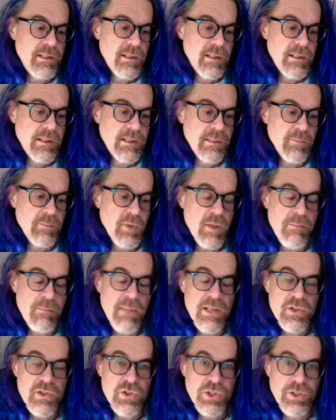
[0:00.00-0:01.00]
I'm going to
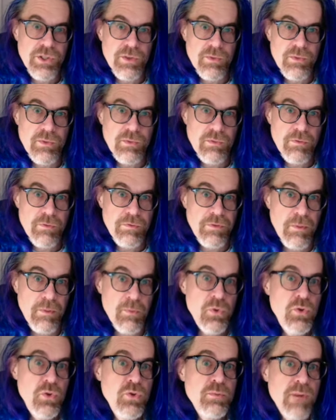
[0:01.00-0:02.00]
mention from
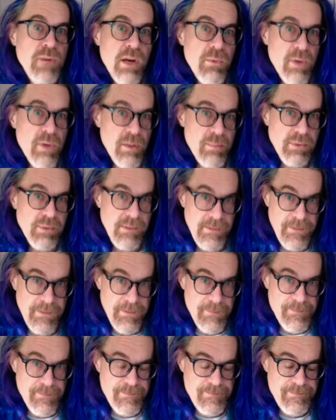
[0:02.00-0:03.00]
whom I read
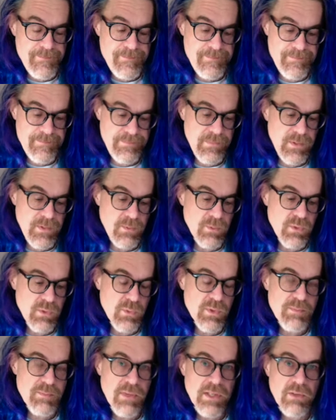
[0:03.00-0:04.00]
Plato, which
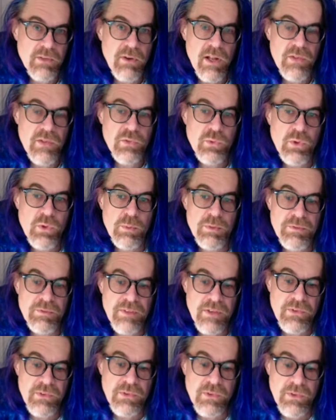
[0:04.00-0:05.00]
was my grad school
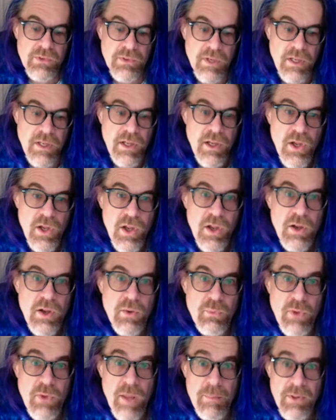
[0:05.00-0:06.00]
professor,
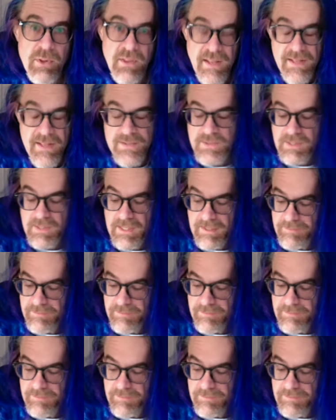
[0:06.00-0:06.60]
Ron Polanski.